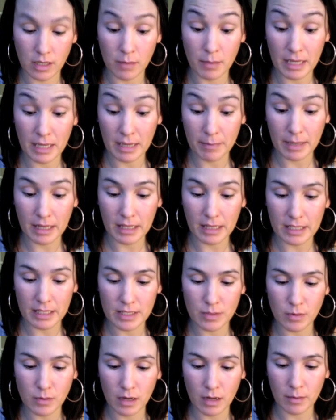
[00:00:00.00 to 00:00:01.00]
Makeup Alley
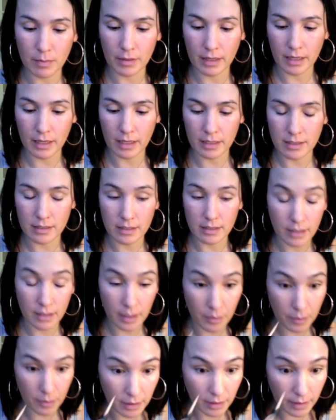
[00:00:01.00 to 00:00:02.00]
swap, and I
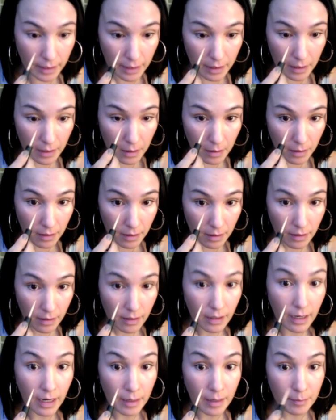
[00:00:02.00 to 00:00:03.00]
really like it.
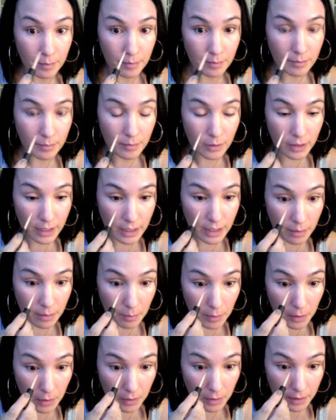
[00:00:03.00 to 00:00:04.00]
I'm looking at a
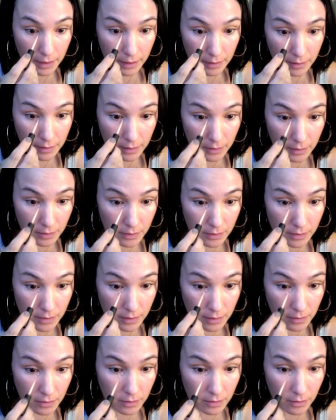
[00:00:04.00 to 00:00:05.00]
mirror down here, so I
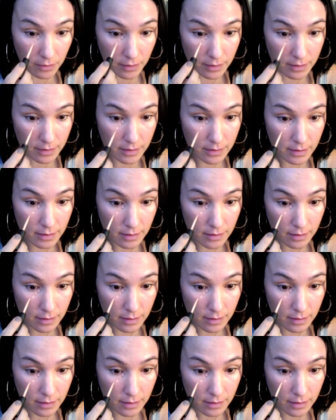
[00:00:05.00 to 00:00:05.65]
don't know if this is.